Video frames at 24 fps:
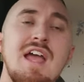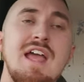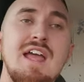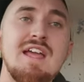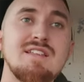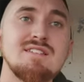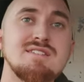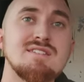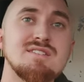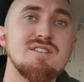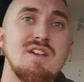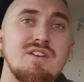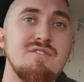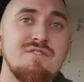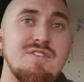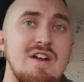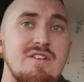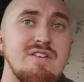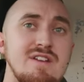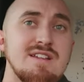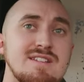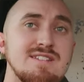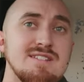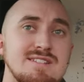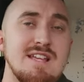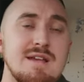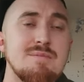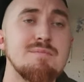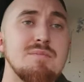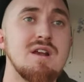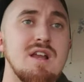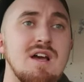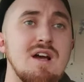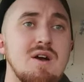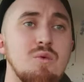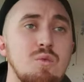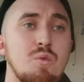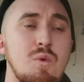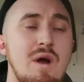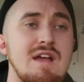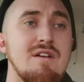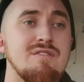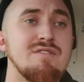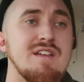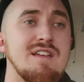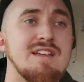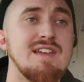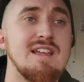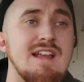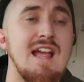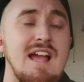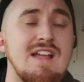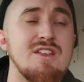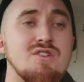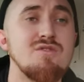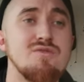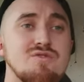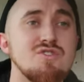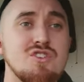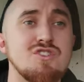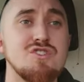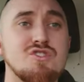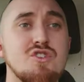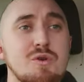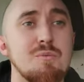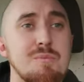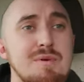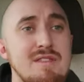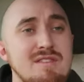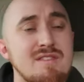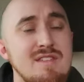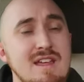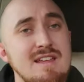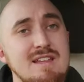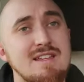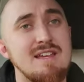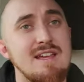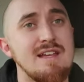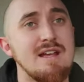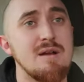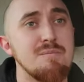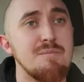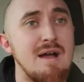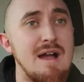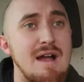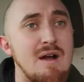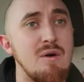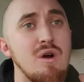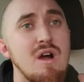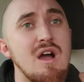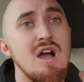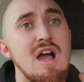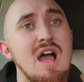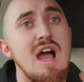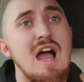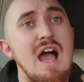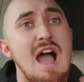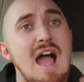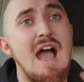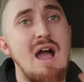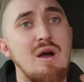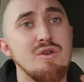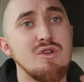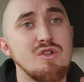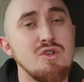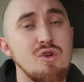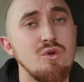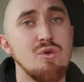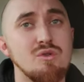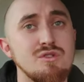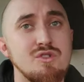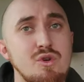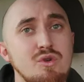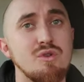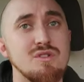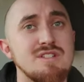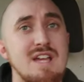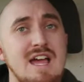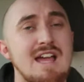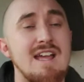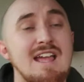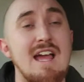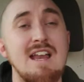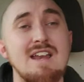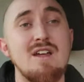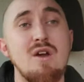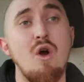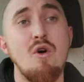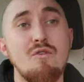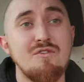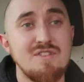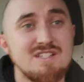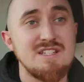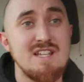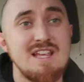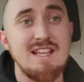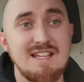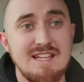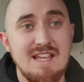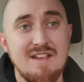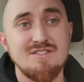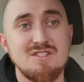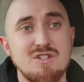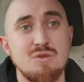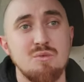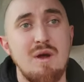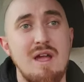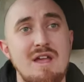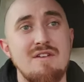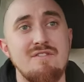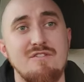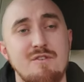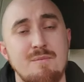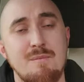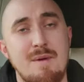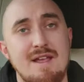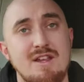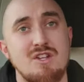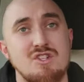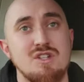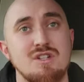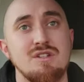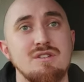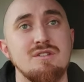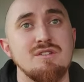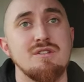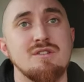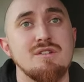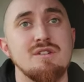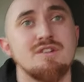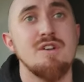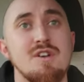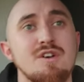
it's a very similar way of thinking and you've just got to be thinking about how your your deck and it obviously it gives away information